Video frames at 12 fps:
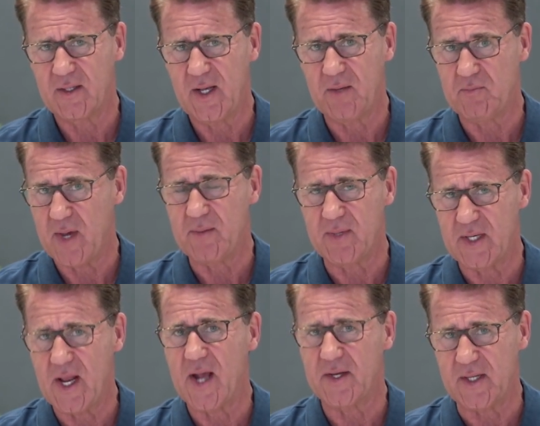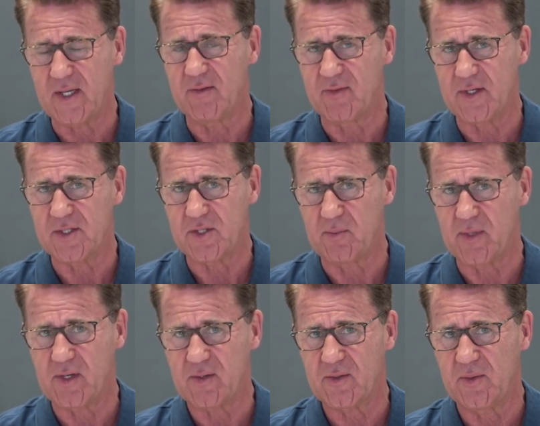And maybe that even is a
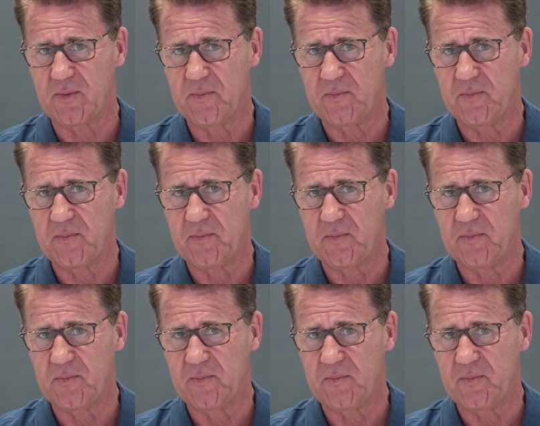miracle.